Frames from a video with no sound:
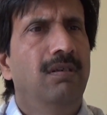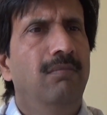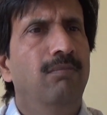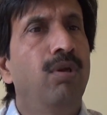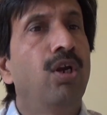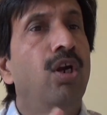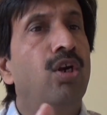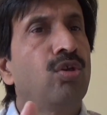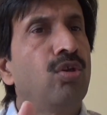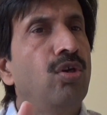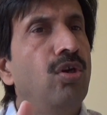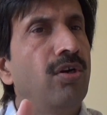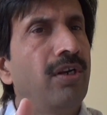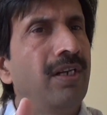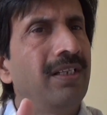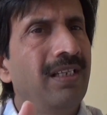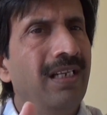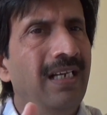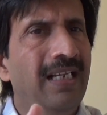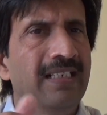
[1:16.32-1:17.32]
blood clot
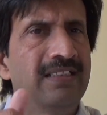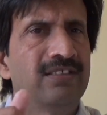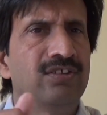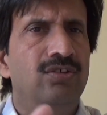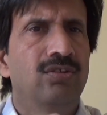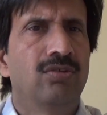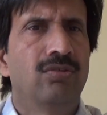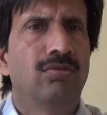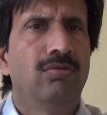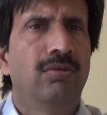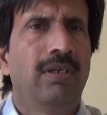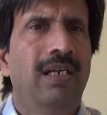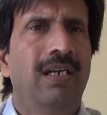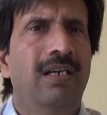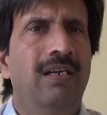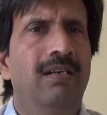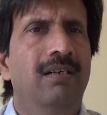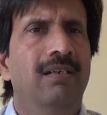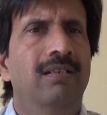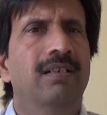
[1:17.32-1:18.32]
in the legs, you know, and
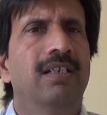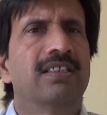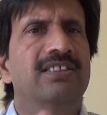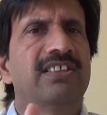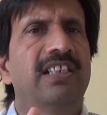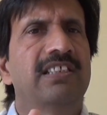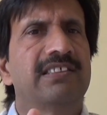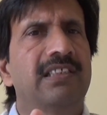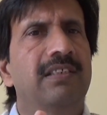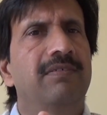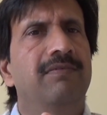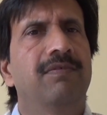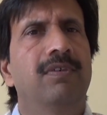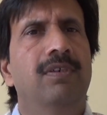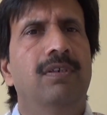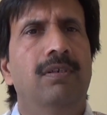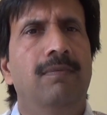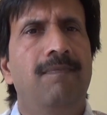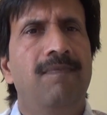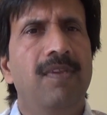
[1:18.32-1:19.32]
uh, excessive
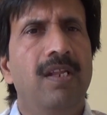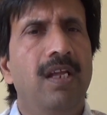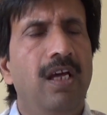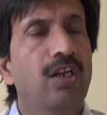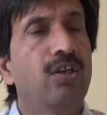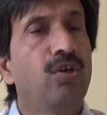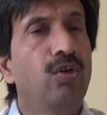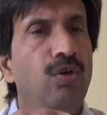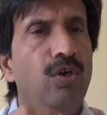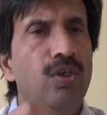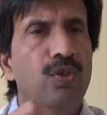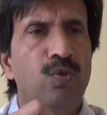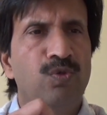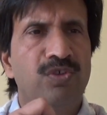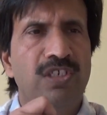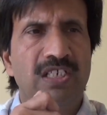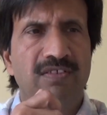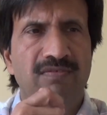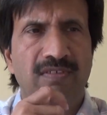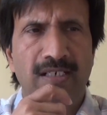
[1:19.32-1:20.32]
uh, alcohol use
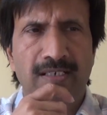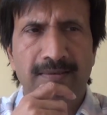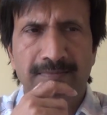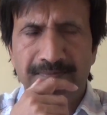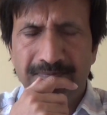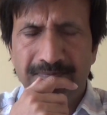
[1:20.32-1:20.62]
as well.